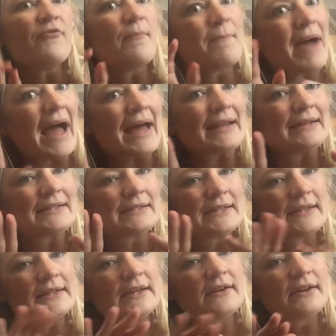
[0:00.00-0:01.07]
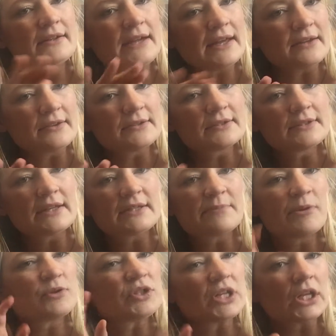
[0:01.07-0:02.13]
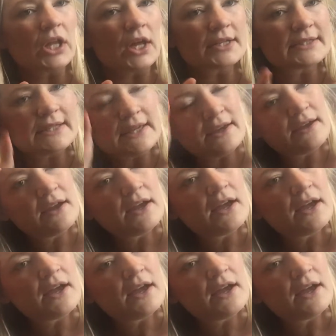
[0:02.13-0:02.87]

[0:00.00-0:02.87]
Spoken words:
matte nails as opposed to glossy.